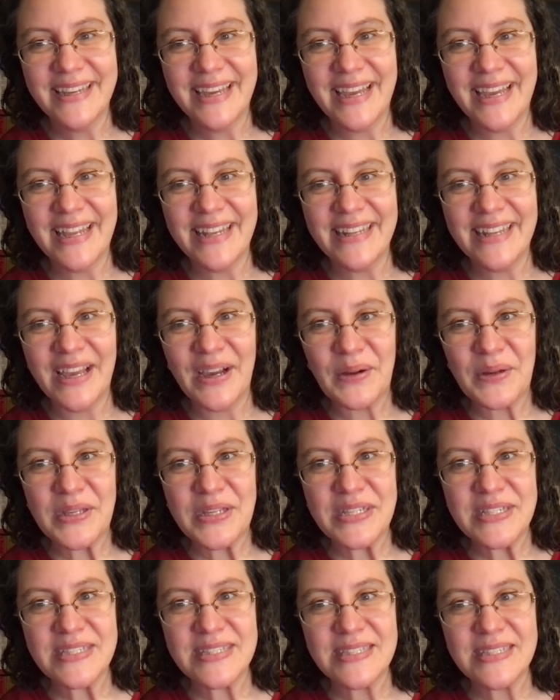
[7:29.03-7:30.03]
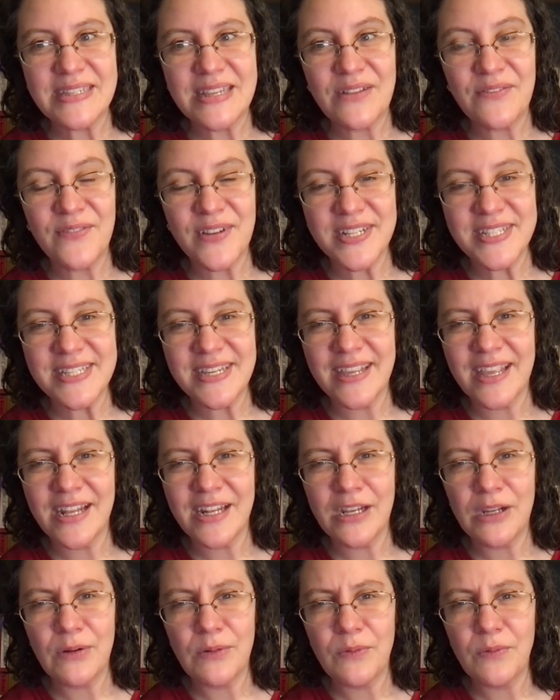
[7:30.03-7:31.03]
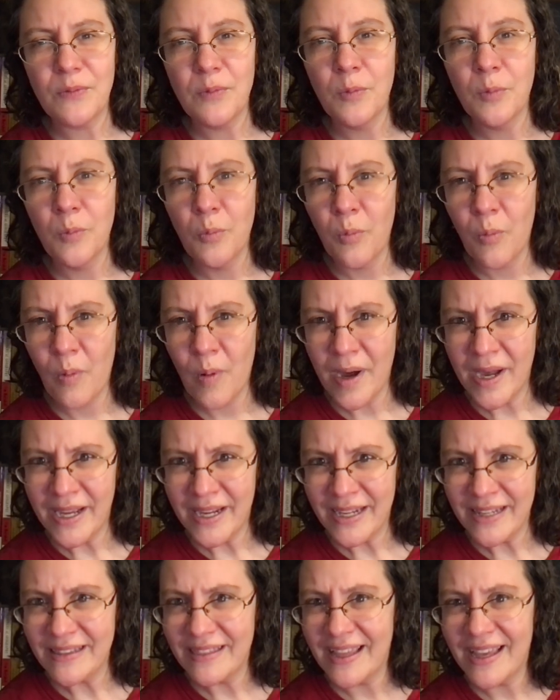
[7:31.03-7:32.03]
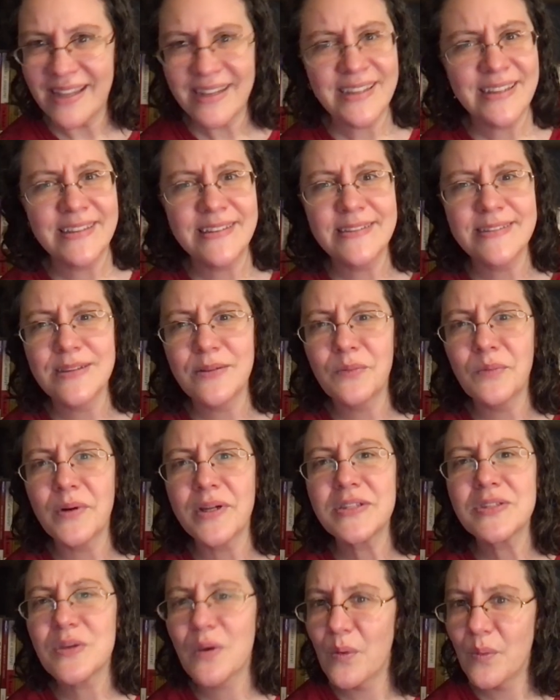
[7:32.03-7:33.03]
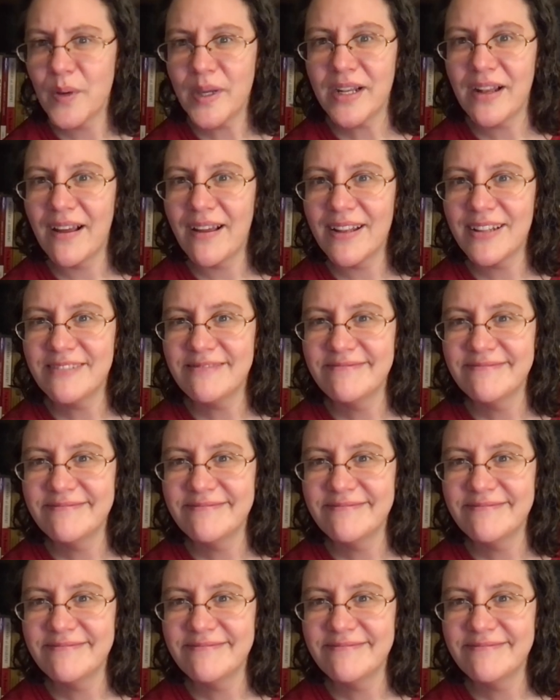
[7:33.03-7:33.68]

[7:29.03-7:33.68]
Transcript: And now he's investigating why that is and what's going on